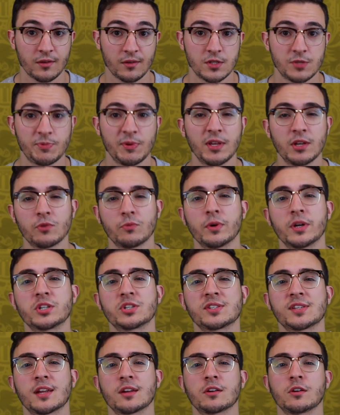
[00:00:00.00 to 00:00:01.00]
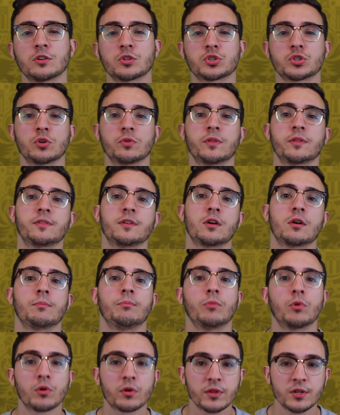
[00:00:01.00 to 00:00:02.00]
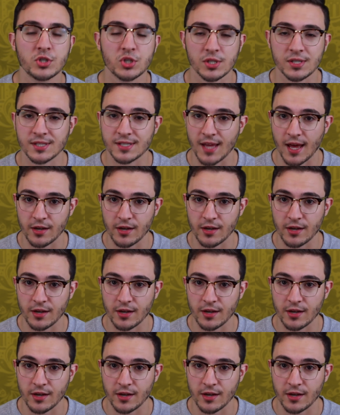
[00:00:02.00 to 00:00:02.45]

Speaking of which, Senegal showed that they are more than just